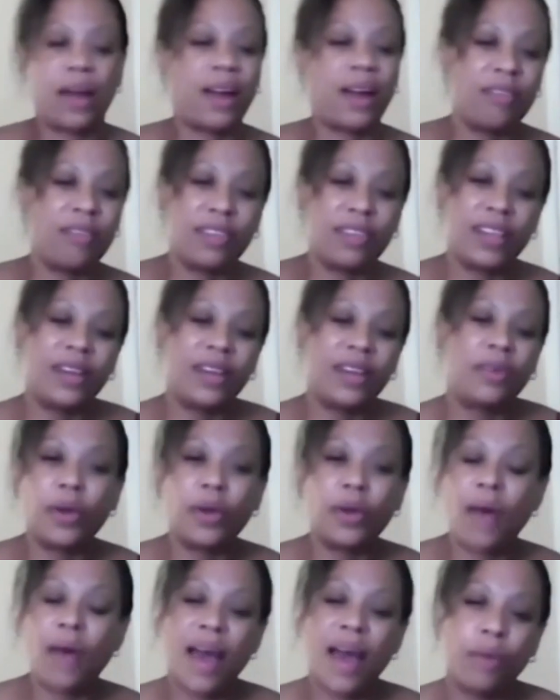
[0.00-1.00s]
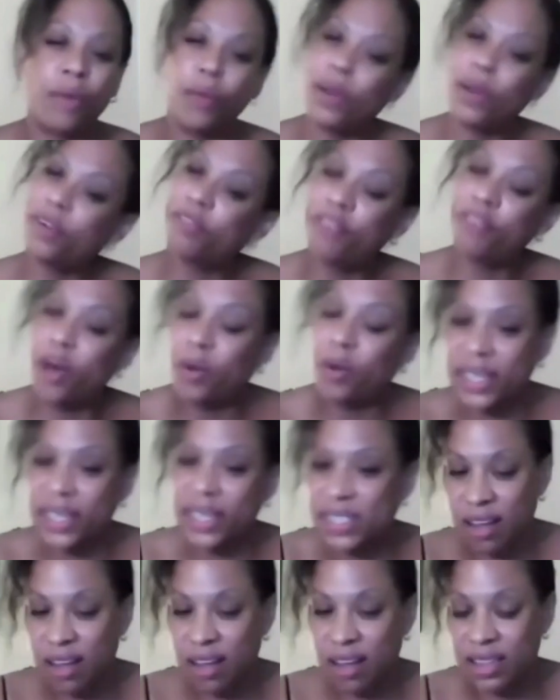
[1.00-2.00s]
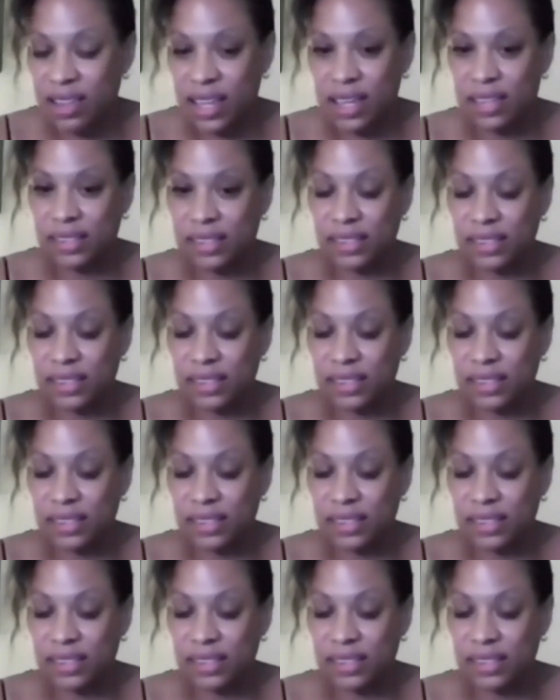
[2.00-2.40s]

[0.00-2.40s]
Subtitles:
So I really don't know why we're focused on this.